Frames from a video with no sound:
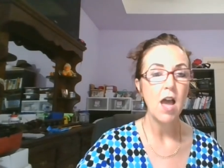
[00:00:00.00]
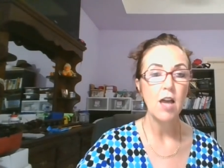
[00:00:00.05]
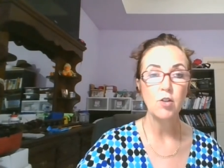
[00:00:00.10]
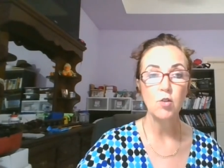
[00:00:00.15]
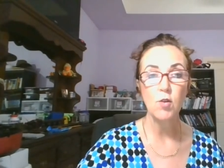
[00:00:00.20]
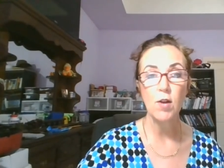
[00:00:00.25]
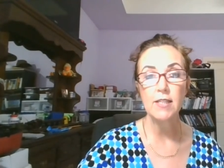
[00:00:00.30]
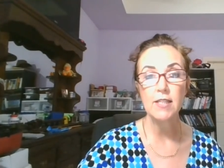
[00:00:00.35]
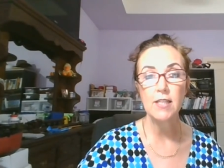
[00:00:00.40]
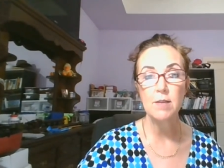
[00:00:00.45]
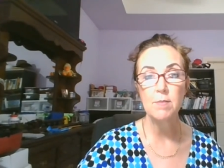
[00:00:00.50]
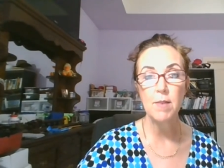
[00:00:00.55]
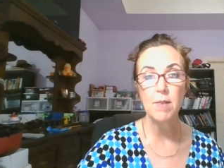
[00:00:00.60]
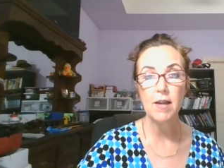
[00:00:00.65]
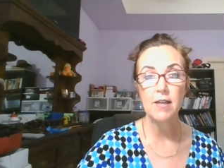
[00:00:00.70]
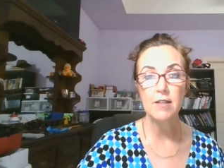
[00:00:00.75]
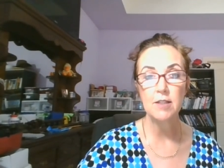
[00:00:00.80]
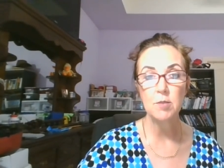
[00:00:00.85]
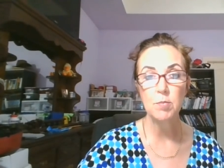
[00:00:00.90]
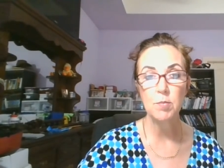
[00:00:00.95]
I tried to get my
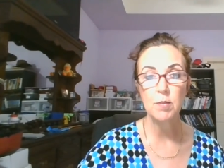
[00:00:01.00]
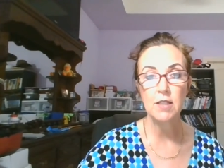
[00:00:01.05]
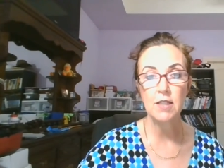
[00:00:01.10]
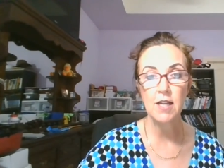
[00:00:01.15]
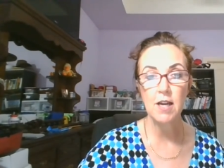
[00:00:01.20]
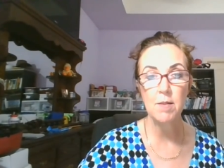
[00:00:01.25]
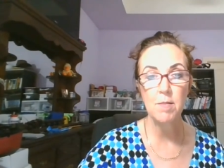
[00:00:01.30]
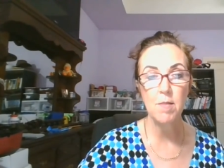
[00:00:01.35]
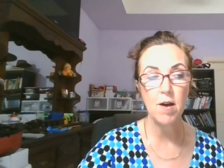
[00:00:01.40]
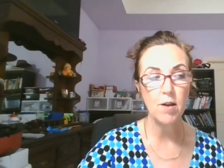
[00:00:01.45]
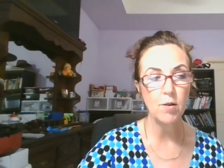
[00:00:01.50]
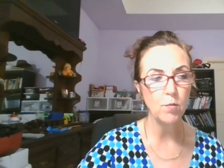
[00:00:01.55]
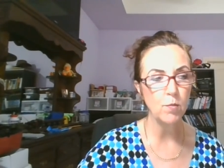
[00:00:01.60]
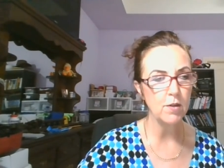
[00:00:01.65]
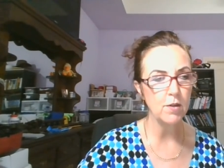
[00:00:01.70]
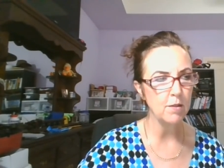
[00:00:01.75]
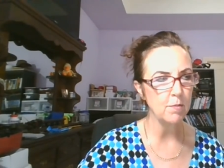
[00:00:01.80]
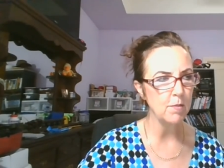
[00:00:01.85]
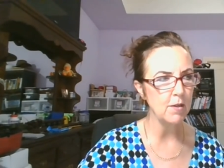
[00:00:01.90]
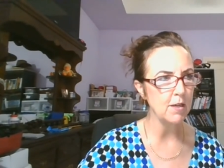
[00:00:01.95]
husband to come on
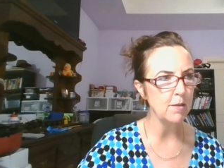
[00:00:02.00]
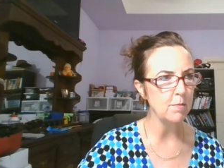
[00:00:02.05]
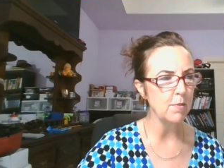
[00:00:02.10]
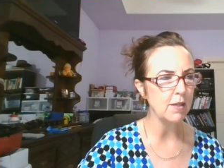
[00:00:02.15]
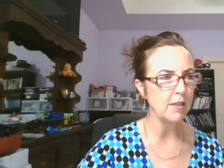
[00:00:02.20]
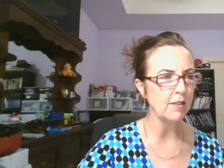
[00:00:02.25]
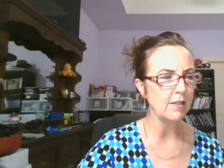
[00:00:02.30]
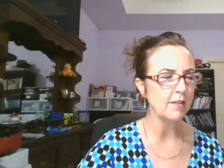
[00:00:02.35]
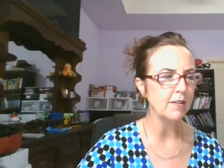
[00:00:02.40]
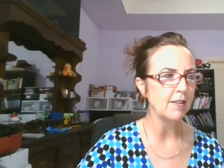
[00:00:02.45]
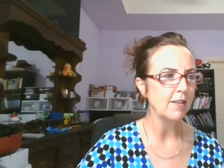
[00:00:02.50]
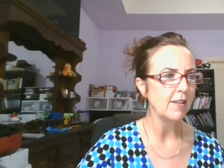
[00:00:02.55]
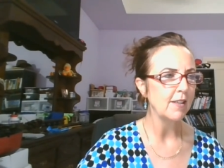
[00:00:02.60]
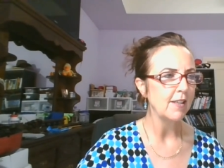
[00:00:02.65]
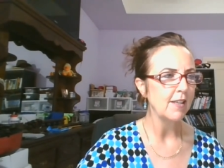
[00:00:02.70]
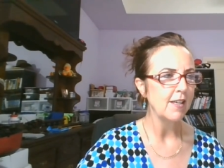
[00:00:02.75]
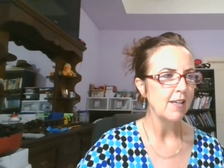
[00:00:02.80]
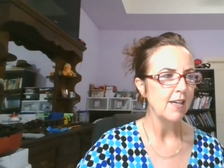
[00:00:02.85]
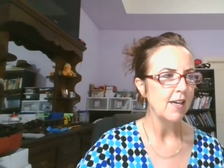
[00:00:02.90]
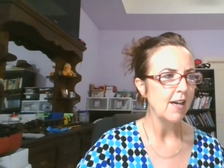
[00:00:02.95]
with me, but
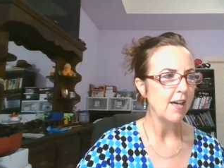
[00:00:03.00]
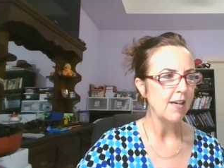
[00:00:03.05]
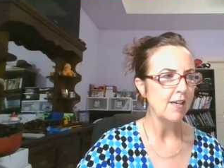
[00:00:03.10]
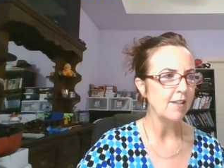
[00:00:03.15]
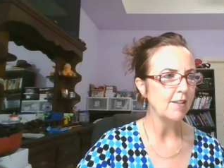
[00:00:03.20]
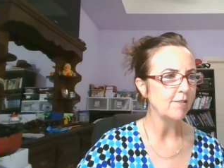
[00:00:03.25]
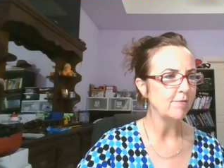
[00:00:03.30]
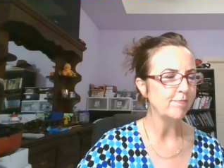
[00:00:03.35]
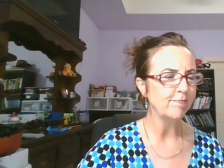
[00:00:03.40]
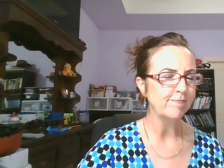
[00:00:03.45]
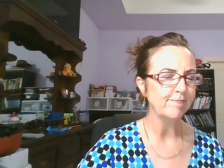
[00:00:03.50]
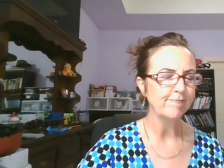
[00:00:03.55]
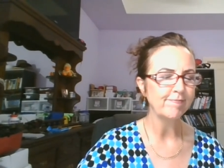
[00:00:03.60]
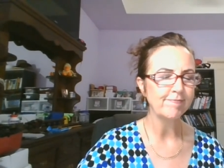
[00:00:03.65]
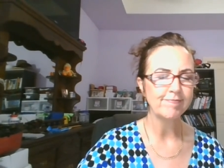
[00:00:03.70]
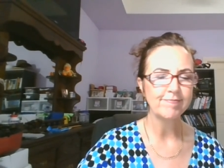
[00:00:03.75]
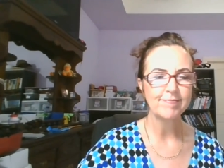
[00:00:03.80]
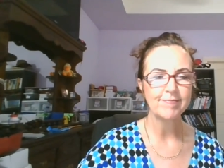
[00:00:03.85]
um,